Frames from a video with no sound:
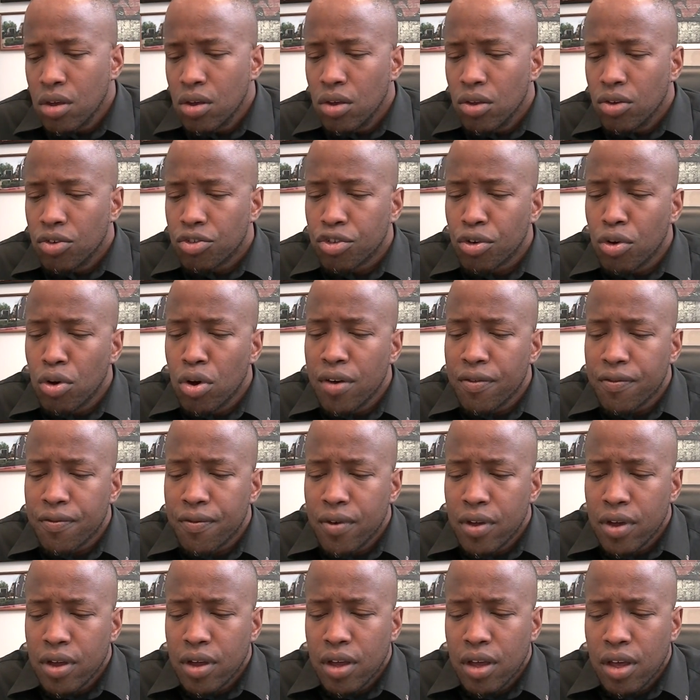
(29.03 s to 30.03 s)
So
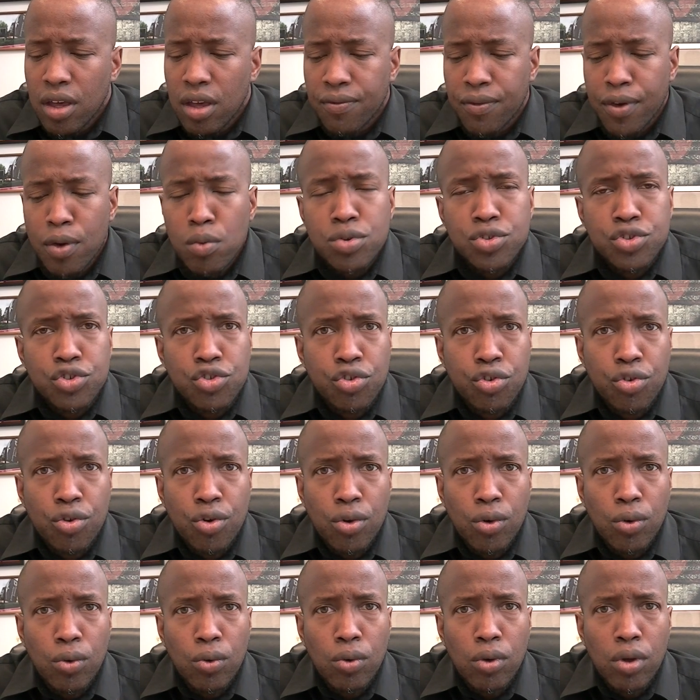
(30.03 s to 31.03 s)
if it was
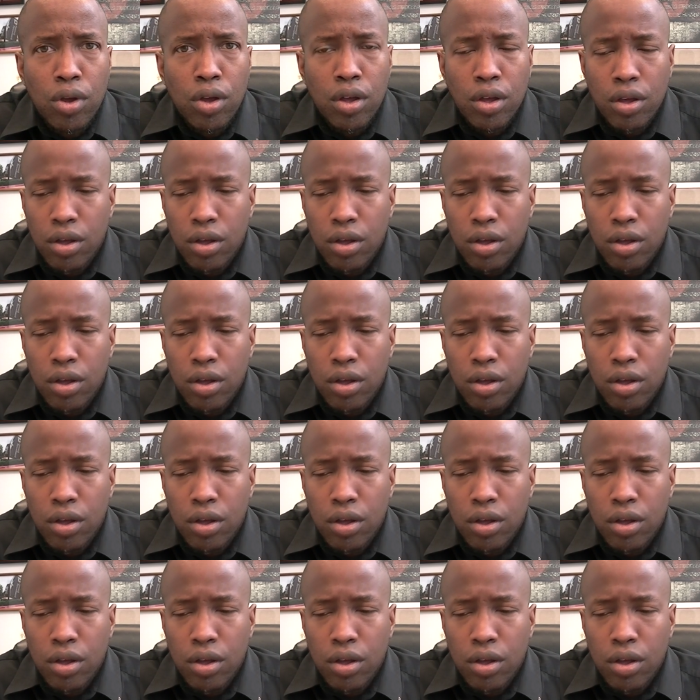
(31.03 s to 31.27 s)
true